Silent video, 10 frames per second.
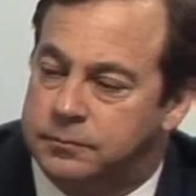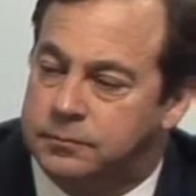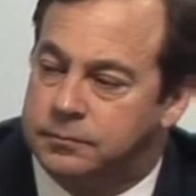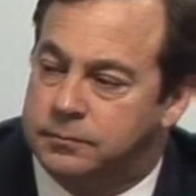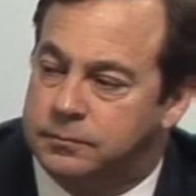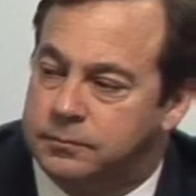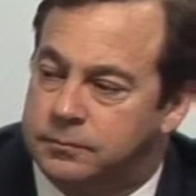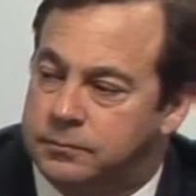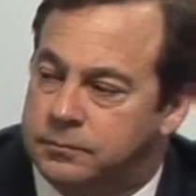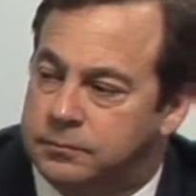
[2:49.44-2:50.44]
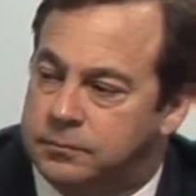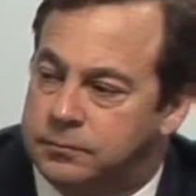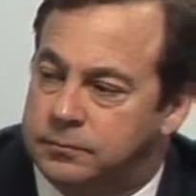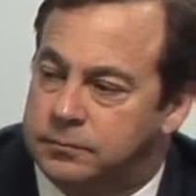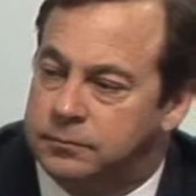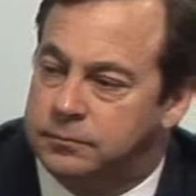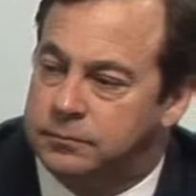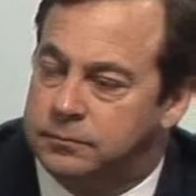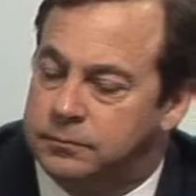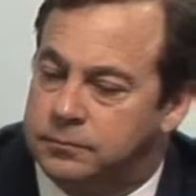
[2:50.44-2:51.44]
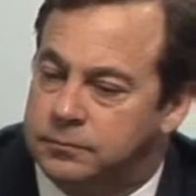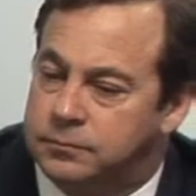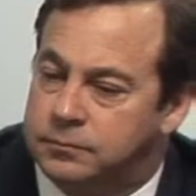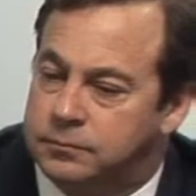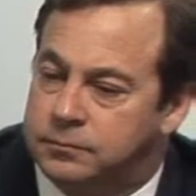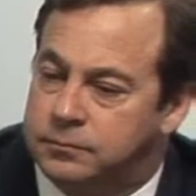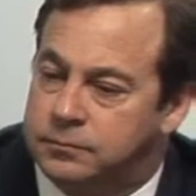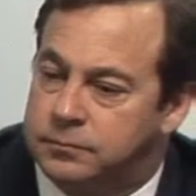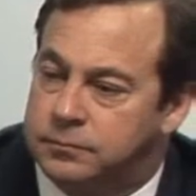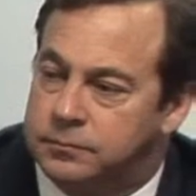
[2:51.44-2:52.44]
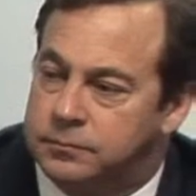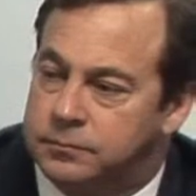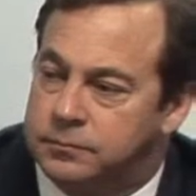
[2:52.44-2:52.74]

[no speech]